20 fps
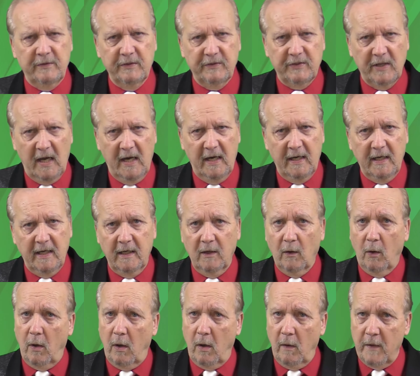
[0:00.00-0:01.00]
society,
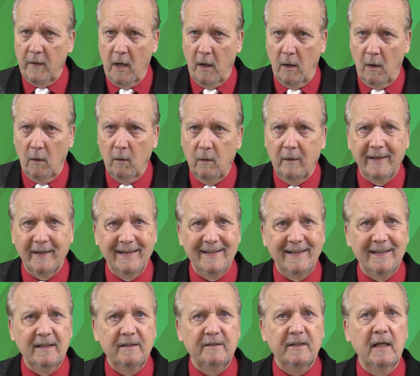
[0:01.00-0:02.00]
although
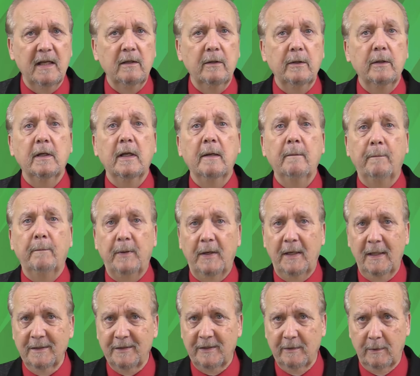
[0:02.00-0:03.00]
it is a little
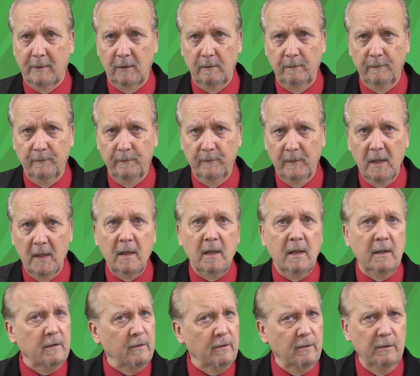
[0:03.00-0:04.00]
impossible.
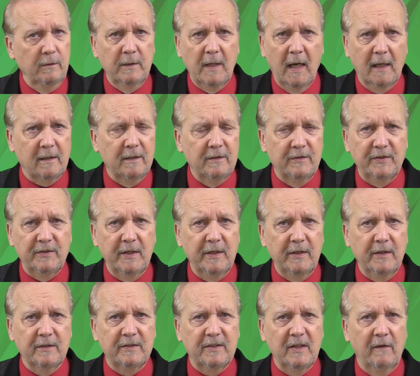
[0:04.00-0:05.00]
You do not consider
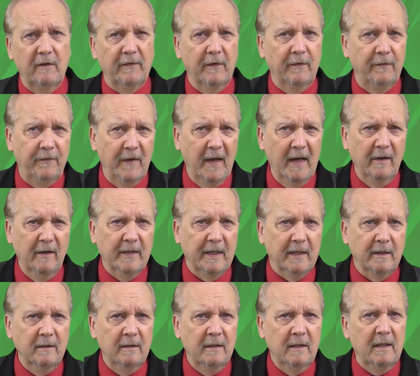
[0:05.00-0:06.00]
yourself a
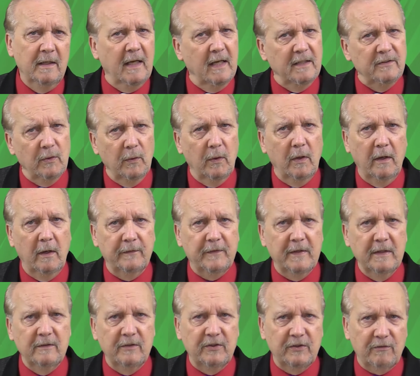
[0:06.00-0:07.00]
failure, as you
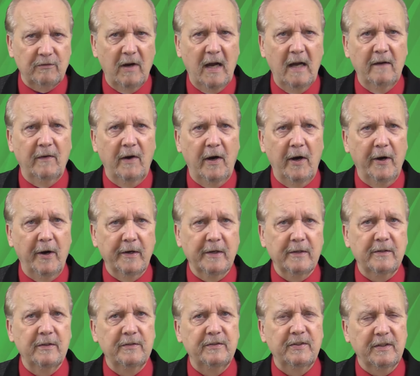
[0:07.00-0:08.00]
often strive
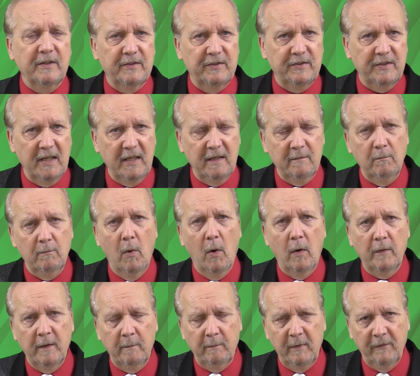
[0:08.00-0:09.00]
harder to succeed
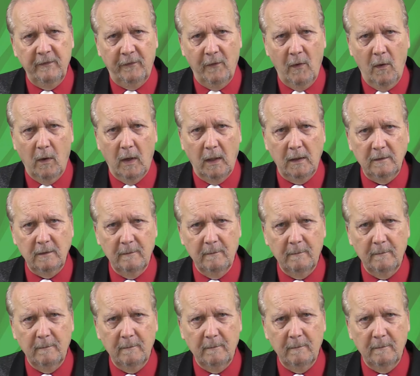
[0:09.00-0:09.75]
more than before.